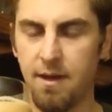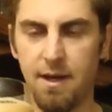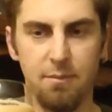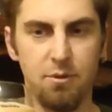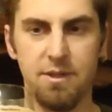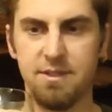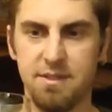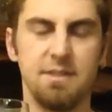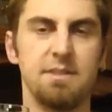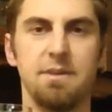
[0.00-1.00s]
Um, where
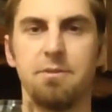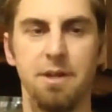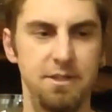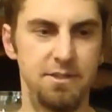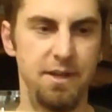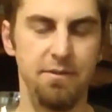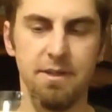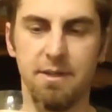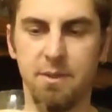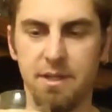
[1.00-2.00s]
this is going to differentiate
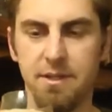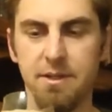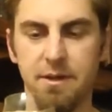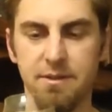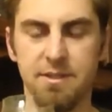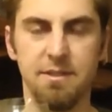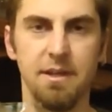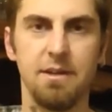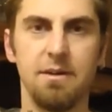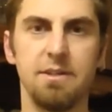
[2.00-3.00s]
definitely going to be on the nose as
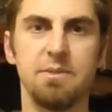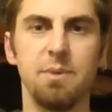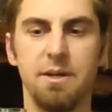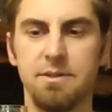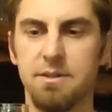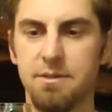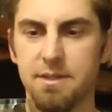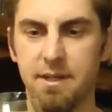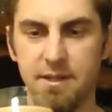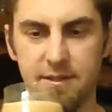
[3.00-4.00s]
I can already smell. So
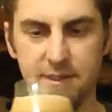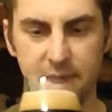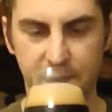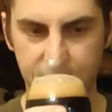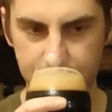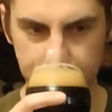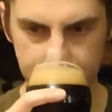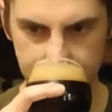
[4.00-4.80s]
let's get into that.